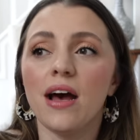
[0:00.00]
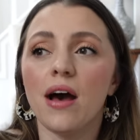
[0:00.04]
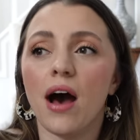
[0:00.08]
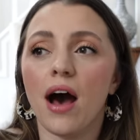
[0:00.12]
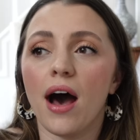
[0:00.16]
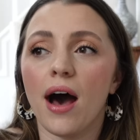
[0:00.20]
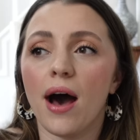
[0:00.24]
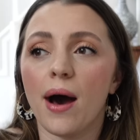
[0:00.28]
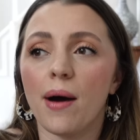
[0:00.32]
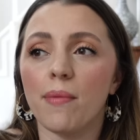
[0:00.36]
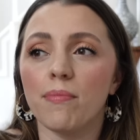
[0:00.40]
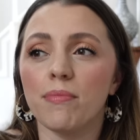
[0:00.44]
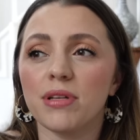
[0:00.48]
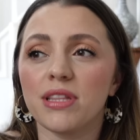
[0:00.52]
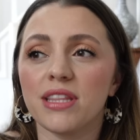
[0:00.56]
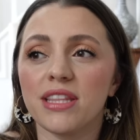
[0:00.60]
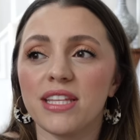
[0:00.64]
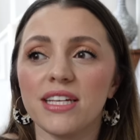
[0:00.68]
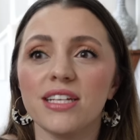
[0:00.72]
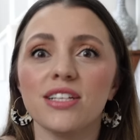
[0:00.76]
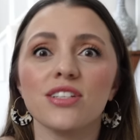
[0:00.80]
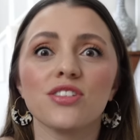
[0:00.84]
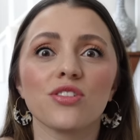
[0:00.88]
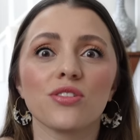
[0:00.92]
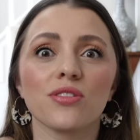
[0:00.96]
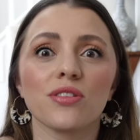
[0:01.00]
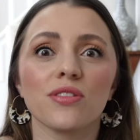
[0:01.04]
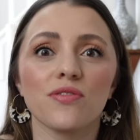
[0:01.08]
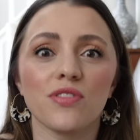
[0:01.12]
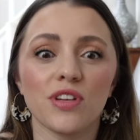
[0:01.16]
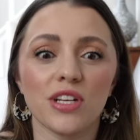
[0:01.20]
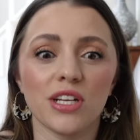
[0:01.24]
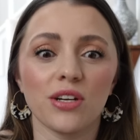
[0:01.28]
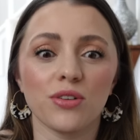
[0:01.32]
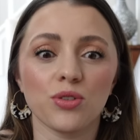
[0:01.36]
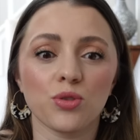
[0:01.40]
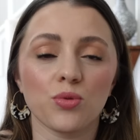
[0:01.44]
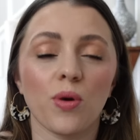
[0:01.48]
Um, but these are the
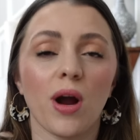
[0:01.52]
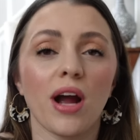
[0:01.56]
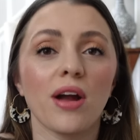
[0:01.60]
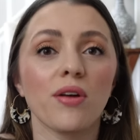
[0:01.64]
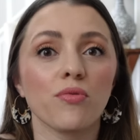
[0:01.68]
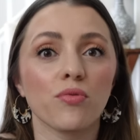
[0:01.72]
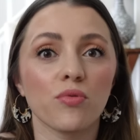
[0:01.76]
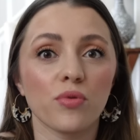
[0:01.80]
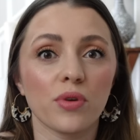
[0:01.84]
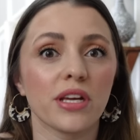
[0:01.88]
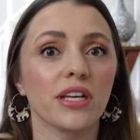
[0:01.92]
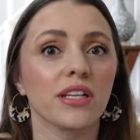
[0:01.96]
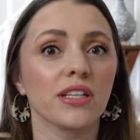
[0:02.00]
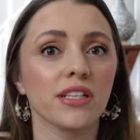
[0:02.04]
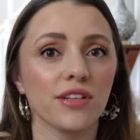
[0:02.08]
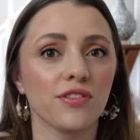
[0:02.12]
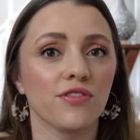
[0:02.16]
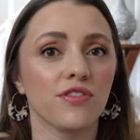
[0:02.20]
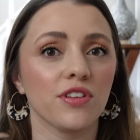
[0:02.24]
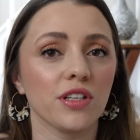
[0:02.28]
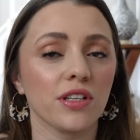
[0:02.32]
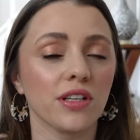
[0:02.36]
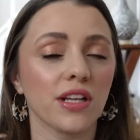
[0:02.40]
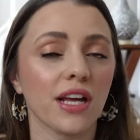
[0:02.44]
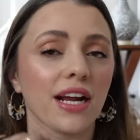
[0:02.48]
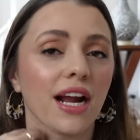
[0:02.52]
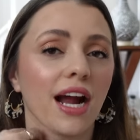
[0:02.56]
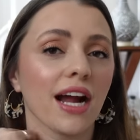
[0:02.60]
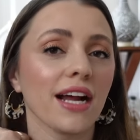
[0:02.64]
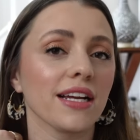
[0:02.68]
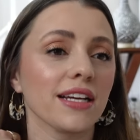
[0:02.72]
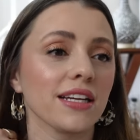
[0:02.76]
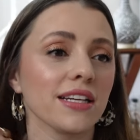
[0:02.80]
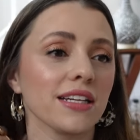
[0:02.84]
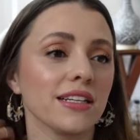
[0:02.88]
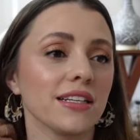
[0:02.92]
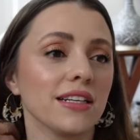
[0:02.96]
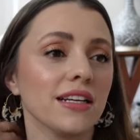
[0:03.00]
videos where I really feel like I
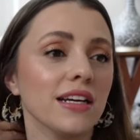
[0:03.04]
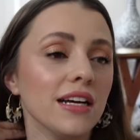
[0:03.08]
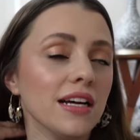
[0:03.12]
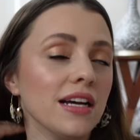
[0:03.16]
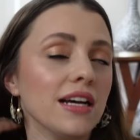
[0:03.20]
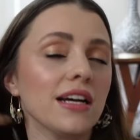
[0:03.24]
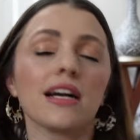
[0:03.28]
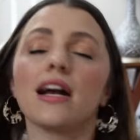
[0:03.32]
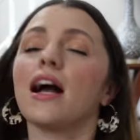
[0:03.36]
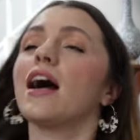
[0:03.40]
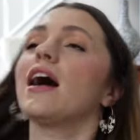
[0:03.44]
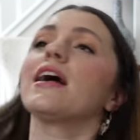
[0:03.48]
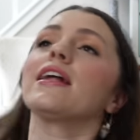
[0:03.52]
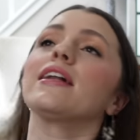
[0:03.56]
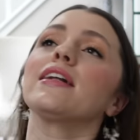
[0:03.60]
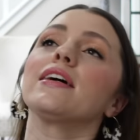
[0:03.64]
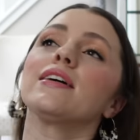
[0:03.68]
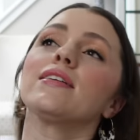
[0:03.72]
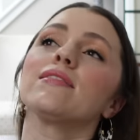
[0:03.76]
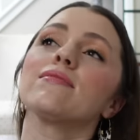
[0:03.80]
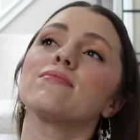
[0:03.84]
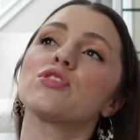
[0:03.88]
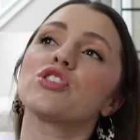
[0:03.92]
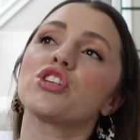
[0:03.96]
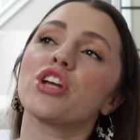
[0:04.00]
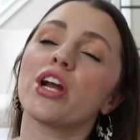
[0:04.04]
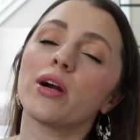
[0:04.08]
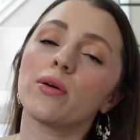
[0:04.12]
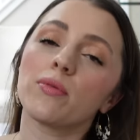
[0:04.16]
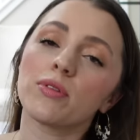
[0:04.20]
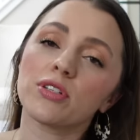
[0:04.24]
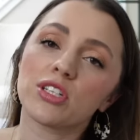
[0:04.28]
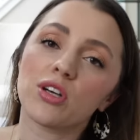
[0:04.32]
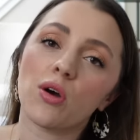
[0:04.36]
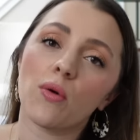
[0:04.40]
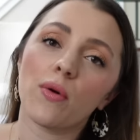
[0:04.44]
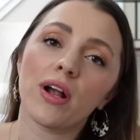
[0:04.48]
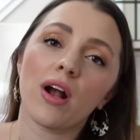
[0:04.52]
can kind of share
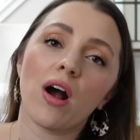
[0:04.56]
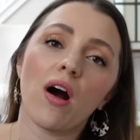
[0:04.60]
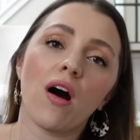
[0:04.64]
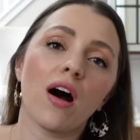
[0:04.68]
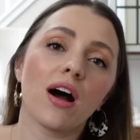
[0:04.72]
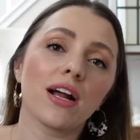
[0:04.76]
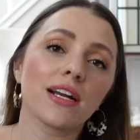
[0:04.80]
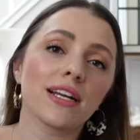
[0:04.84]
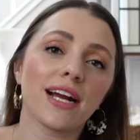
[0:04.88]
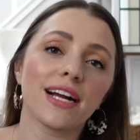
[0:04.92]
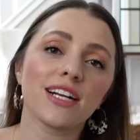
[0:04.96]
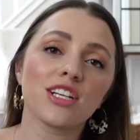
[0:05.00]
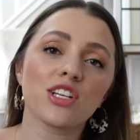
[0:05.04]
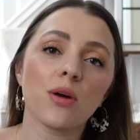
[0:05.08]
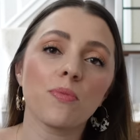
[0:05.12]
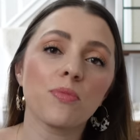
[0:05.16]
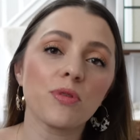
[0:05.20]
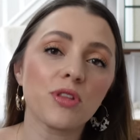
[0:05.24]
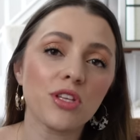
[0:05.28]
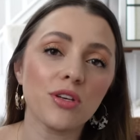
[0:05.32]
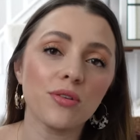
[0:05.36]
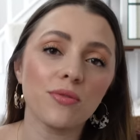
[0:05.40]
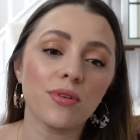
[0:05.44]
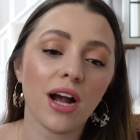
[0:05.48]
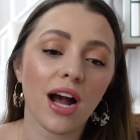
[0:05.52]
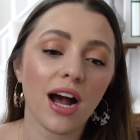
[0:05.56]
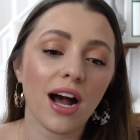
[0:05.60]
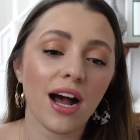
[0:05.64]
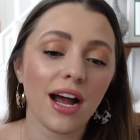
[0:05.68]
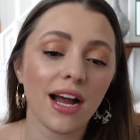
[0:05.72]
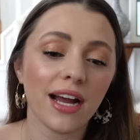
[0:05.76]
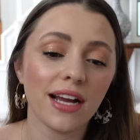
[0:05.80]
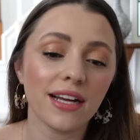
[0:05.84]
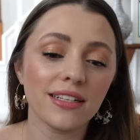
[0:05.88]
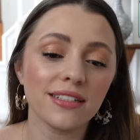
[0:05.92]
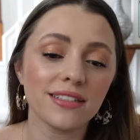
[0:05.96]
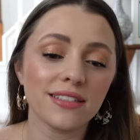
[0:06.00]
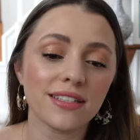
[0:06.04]
what's going on, catch up with you
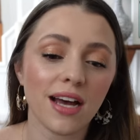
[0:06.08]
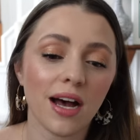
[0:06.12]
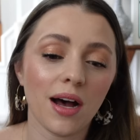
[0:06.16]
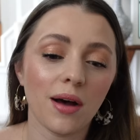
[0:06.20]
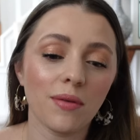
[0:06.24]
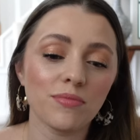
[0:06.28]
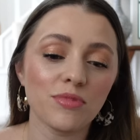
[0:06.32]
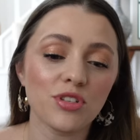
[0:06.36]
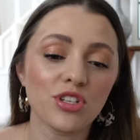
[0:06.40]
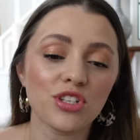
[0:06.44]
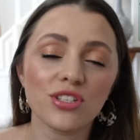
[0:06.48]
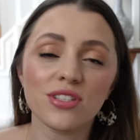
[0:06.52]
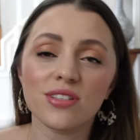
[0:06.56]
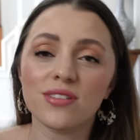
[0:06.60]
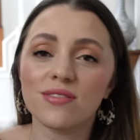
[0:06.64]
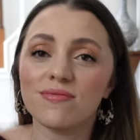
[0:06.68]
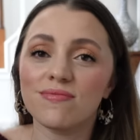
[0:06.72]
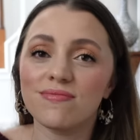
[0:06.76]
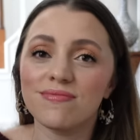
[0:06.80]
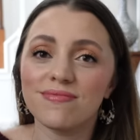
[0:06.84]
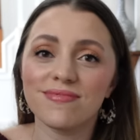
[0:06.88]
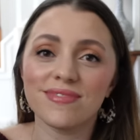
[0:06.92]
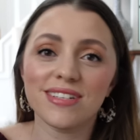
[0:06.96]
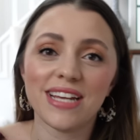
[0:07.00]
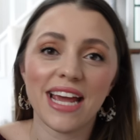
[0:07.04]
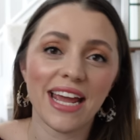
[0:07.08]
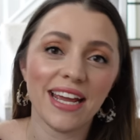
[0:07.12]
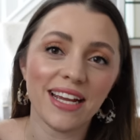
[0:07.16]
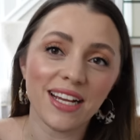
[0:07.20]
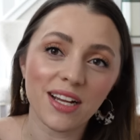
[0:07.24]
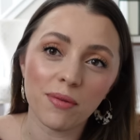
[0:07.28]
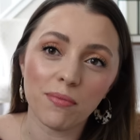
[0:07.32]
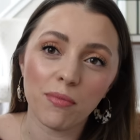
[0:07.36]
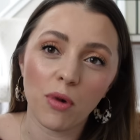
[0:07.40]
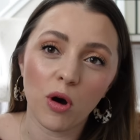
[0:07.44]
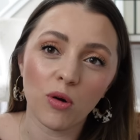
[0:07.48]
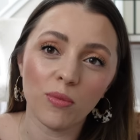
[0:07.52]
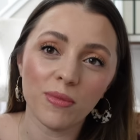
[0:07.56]
guys, um, just take
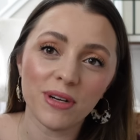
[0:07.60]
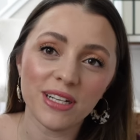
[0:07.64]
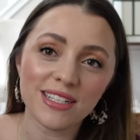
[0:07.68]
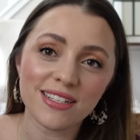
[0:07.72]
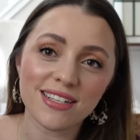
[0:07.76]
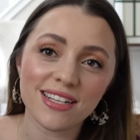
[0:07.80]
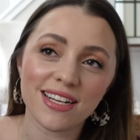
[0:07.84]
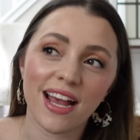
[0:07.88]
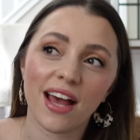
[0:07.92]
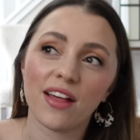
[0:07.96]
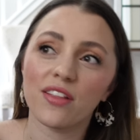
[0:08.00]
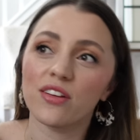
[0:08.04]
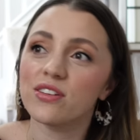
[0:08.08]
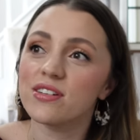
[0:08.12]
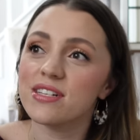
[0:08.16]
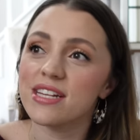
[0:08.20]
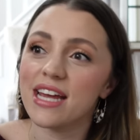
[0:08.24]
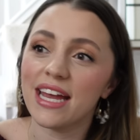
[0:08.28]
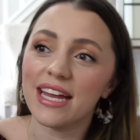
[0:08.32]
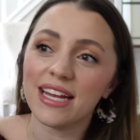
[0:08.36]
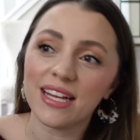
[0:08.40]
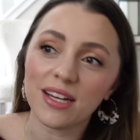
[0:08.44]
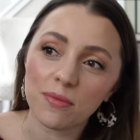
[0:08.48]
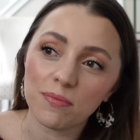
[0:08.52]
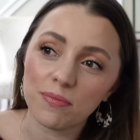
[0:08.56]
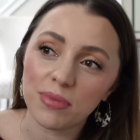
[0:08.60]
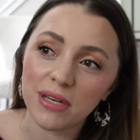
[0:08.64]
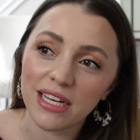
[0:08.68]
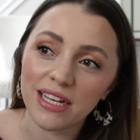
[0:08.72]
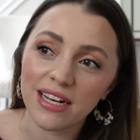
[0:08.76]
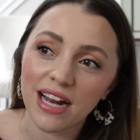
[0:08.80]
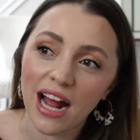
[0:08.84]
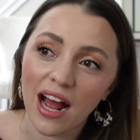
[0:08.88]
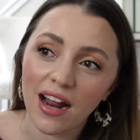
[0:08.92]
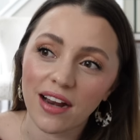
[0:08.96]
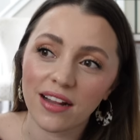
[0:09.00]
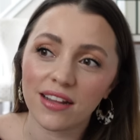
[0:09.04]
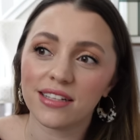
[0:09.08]
a moment together, take a beat
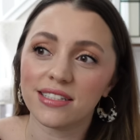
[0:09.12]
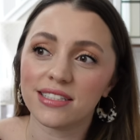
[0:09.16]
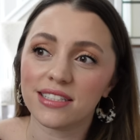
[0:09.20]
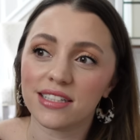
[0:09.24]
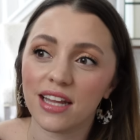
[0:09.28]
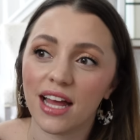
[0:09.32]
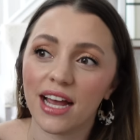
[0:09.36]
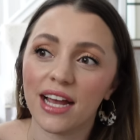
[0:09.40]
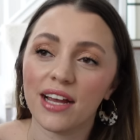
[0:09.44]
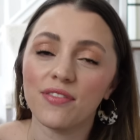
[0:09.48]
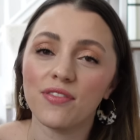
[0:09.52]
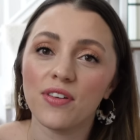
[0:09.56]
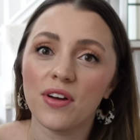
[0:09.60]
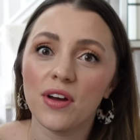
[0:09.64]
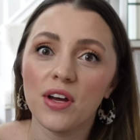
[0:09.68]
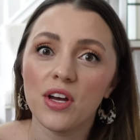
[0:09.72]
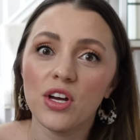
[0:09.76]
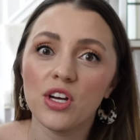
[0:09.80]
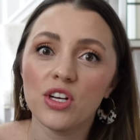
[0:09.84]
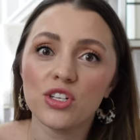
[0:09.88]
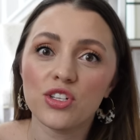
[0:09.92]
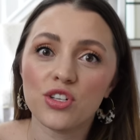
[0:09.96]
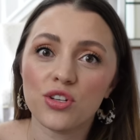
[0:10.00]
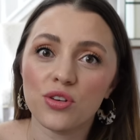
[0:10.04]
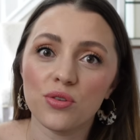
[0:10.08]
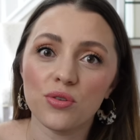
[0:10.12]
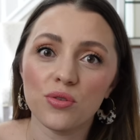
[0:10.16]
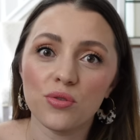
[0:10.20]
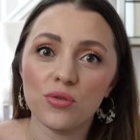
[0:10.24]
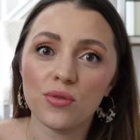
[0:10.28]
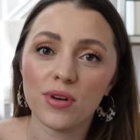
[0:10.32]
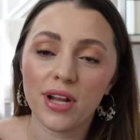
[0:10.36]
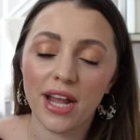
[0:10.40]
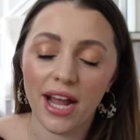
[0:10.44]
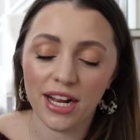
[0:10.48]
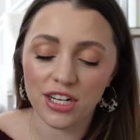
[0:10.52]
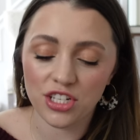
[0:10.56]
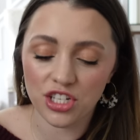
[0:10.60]
out of this life to
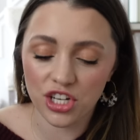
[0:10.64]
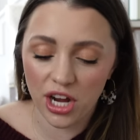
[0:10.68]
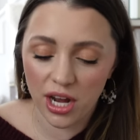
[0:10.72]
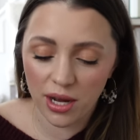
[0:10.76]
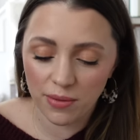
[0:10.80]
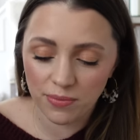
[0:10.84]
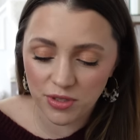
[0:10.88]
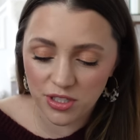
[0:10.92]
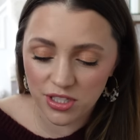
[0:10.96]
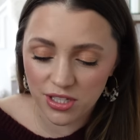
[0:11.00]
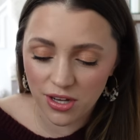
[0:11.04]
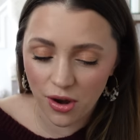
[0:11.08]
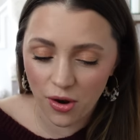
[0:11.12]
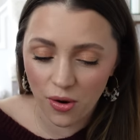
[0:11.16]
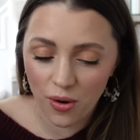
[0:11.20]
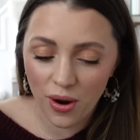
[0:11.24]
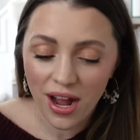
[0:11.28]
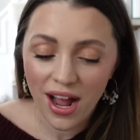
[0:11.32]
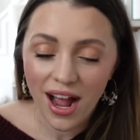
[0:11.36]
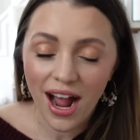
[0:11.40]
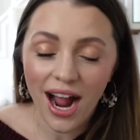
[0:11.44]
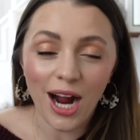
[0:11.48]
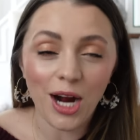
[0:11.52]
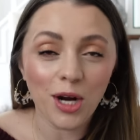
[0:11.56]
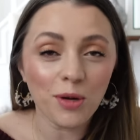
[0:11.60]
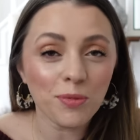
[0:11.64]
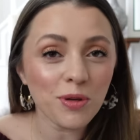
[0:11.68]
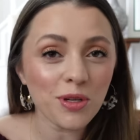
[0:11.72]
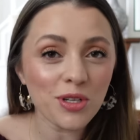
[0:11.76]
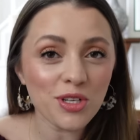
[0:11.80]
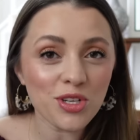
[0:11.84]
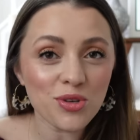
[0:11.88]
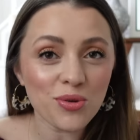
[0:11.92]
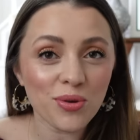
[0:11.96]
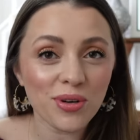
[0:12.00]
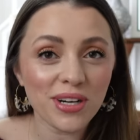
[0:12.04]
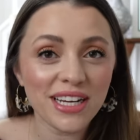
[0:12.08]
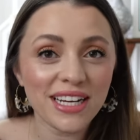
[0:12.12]
catch up. So I hope you
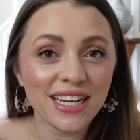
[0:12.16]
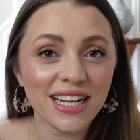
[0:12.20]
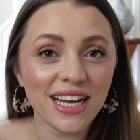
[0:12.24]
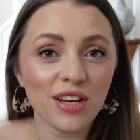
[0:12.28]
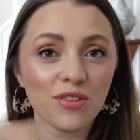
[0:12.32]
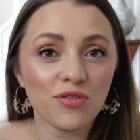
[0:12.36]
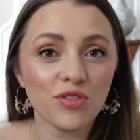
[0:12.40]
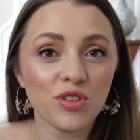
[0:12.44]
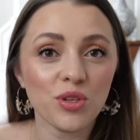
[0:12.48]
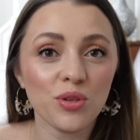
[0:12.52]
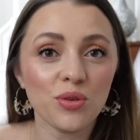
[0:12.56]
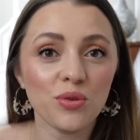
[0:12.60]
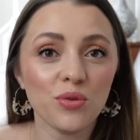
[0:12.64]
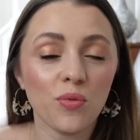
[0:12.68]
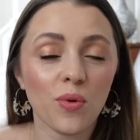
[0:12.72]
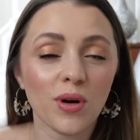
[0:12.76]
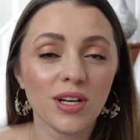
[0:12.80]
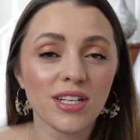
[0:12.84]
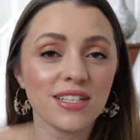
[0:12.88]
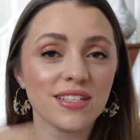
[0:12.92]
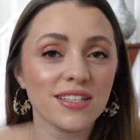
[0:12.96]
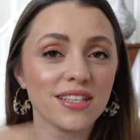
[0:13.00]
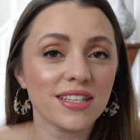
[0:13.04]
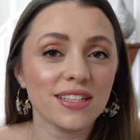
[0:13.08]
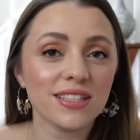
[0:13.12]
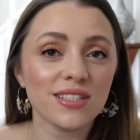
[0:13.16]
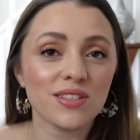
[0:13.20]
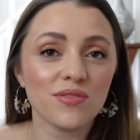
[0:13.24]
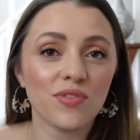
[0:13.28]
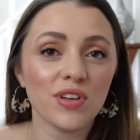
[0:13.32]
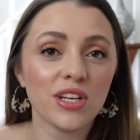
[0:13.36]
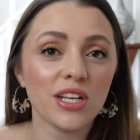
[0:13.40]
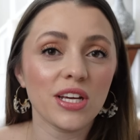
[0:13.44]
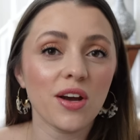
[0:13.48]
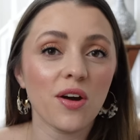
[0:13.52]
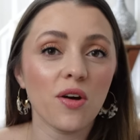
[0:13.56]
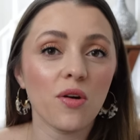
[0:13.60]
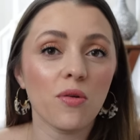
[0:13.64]
enjoyed. If you want to see this
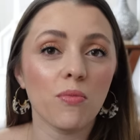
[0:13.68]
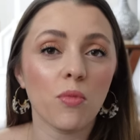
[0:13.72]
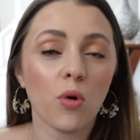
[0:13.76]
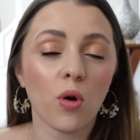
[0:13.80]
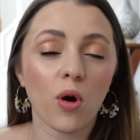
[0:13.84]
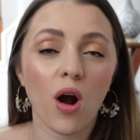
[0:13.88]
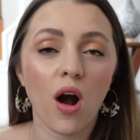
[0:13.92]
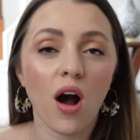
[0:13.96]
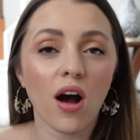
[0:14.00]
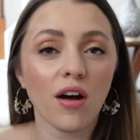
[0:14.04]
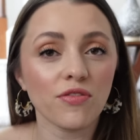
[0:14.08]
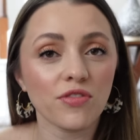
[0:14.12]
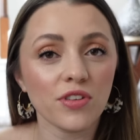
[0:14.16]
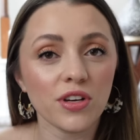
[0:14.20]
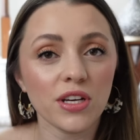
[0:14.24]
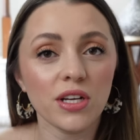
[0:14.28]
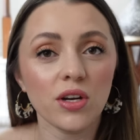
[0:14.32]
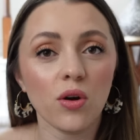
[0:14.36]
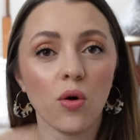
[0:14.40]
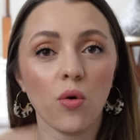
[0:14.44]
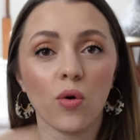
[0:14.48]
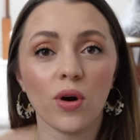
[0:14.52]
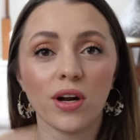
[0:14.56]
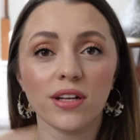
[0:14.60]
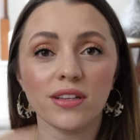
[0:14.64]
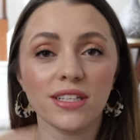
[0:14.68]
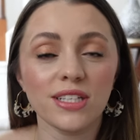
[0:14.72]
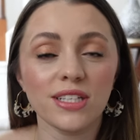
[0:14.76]
video more often, or at